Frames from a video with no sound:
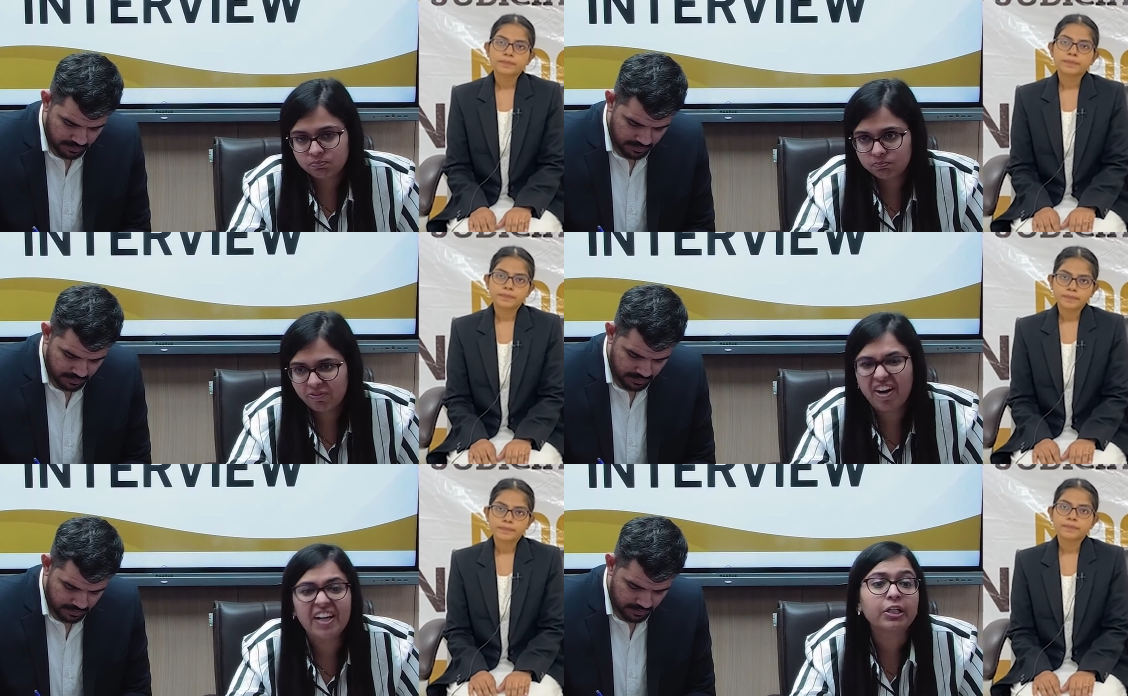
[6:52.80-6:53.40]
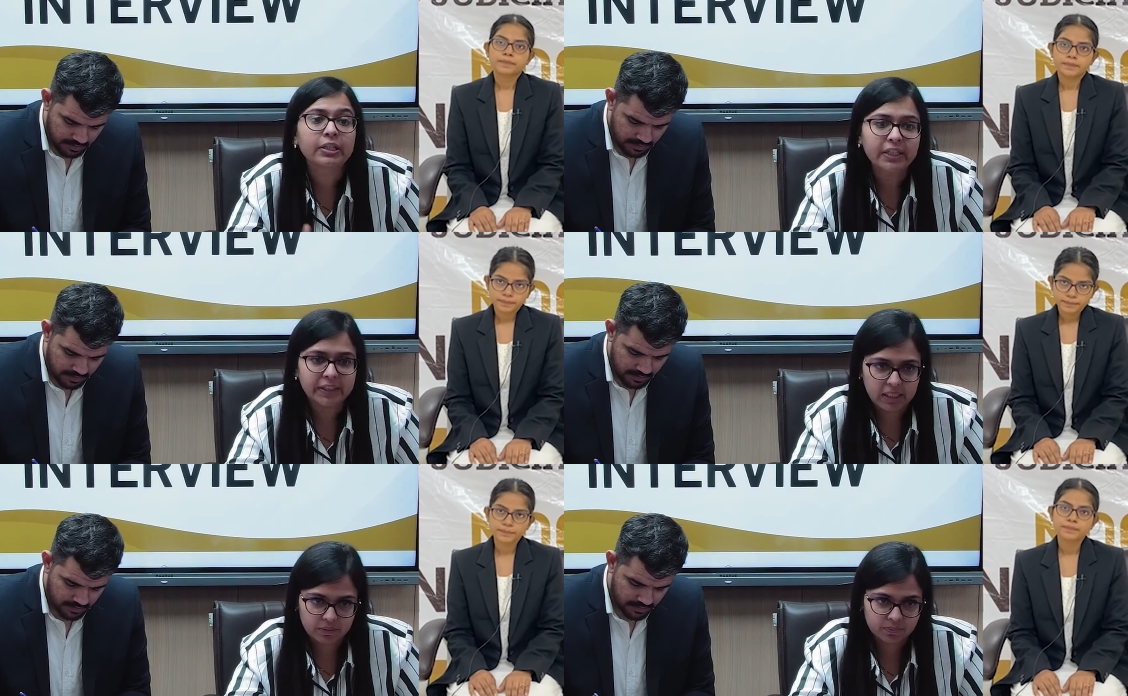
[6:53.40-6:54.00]

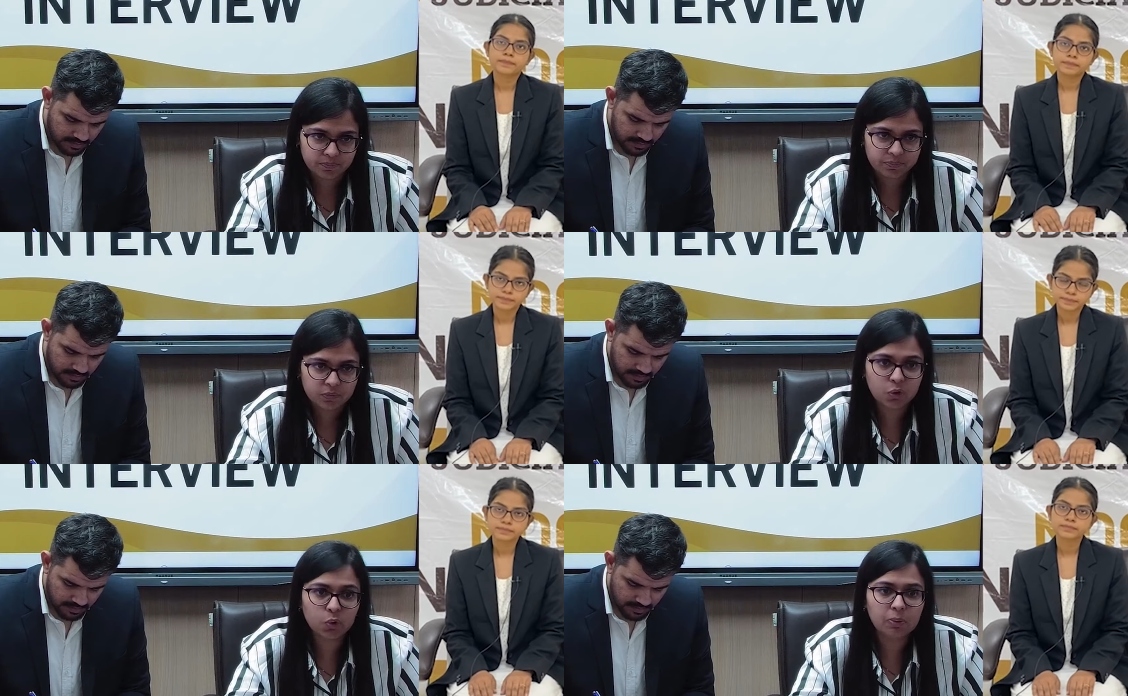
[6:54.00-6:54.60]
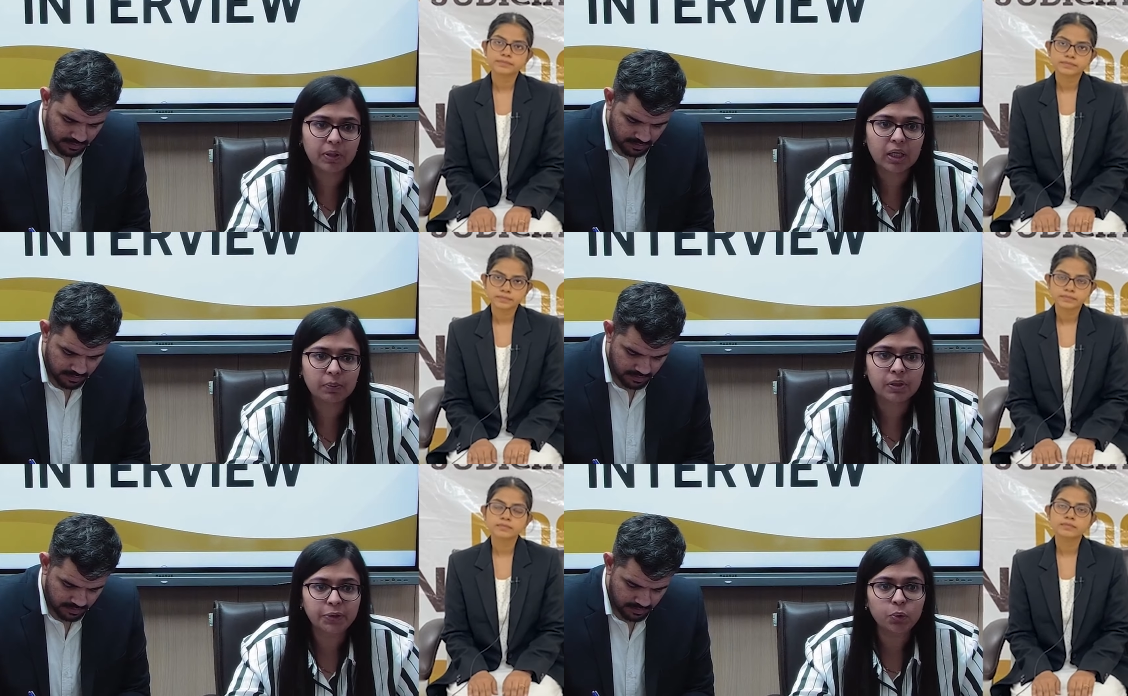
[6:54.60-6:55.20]
Speaker 1: fraternity, you will be
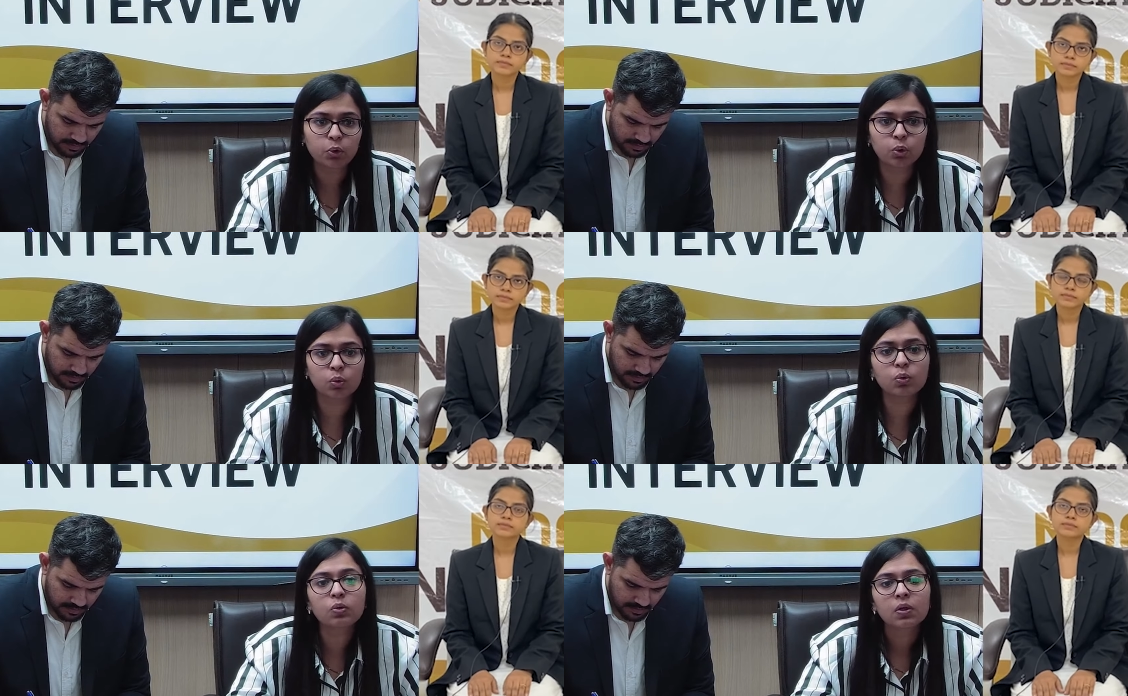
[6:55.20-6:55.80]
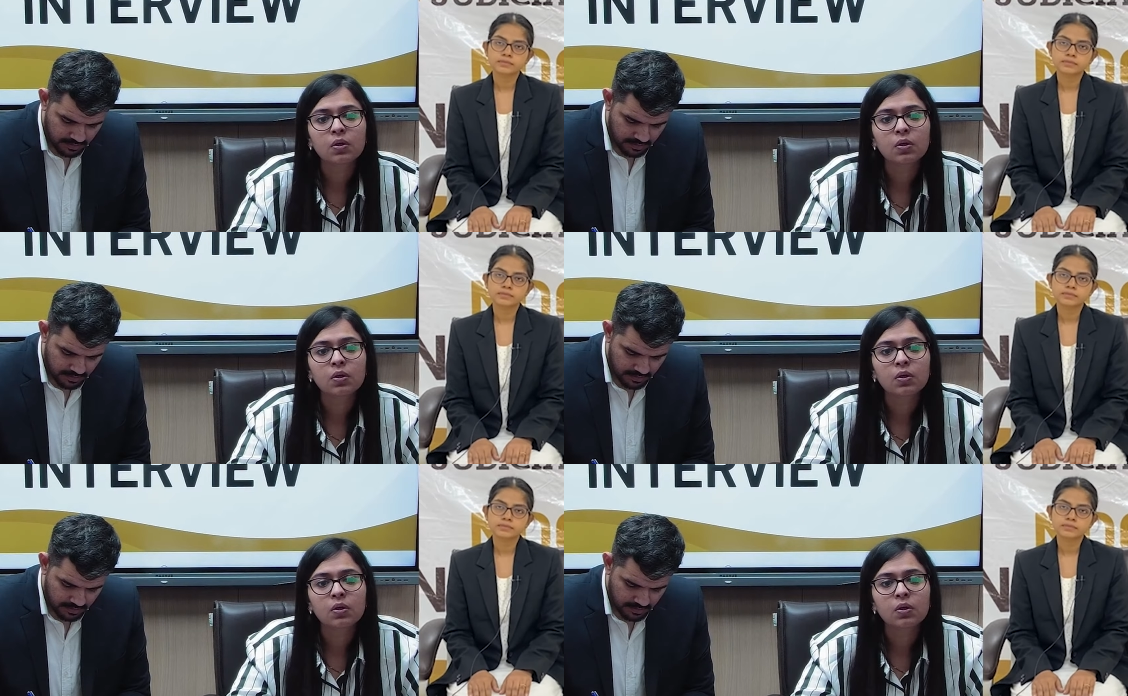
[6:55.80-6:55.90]
able to do